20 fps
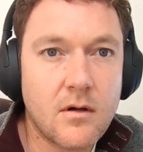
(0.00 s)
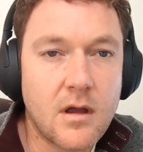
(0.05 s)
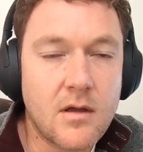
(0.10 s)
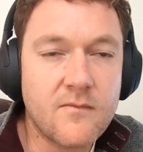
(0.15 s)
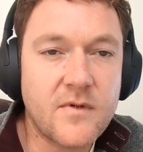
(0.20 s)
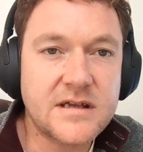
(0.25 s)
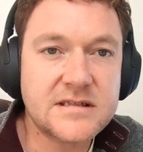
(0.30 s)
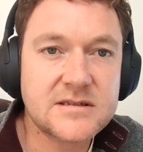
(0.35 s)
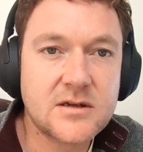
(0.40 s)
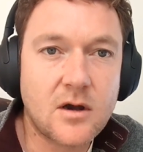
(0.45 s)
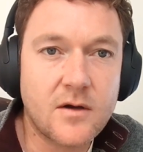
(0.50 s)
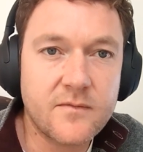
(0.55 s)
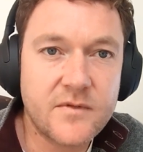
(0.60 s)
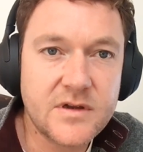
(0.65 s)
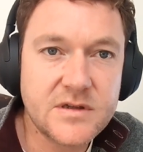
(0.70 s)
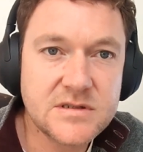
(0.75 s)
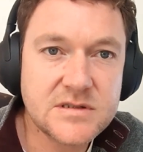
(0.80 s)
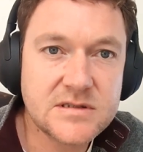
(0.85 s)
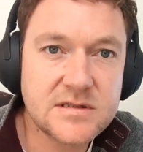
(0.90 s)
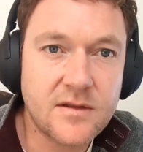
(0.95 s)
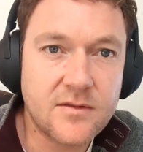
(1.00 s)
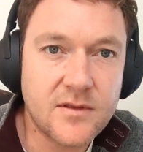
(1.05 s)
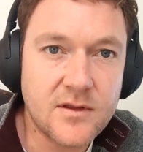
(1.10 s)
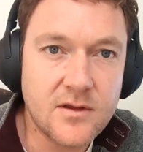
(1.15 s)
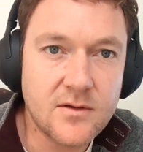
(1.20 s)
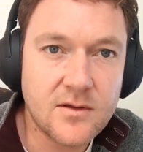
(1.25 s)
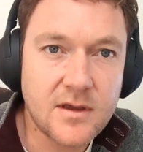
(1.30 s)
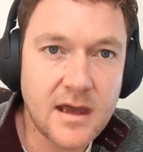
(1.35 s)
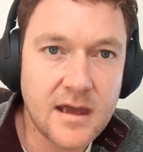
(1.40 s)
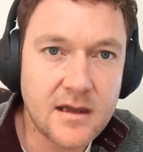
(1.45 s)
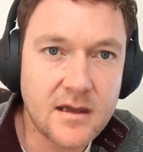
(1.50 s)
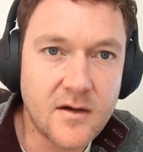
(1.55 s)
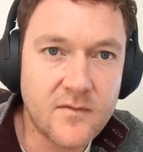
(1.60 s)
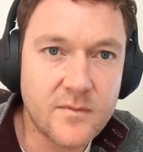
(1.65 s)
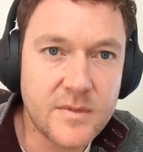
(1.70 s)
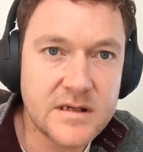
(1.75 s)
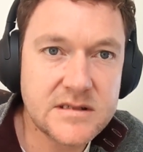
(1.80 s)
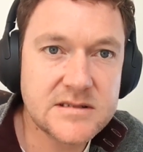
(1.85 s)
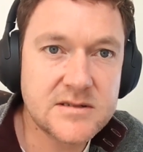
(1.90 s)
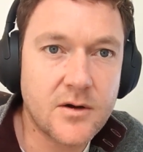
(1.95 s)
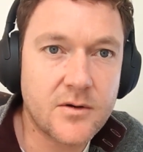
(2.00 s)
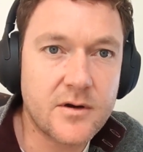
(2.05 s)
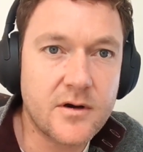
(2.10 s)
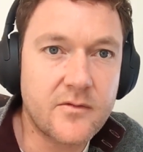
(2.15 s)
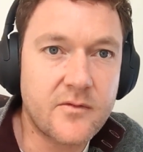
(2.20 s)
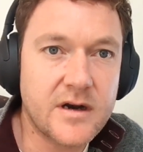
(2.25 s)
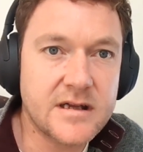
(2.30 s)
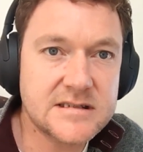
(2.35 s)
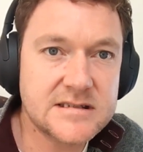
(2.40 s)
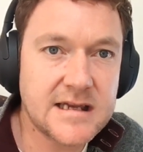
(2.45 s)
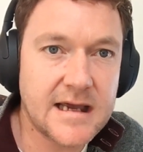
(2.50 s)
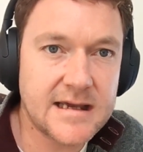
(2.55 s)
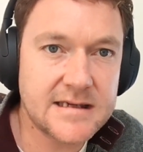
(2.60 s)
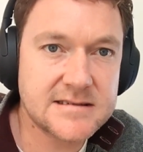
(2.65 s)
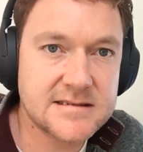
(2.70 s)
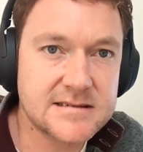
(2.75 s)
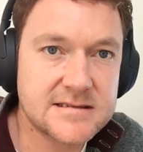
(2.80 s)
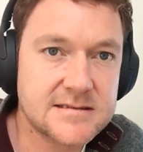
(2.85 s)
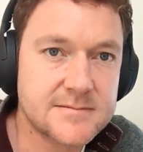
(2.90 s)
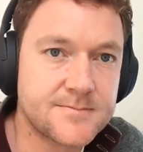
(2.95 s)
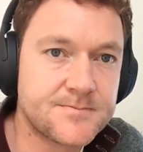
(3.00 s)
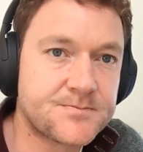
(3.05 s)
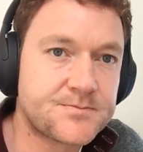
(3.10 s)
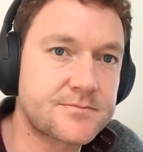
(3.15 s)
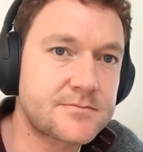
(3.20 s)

investor confidence that the UK government is not going to raise taxes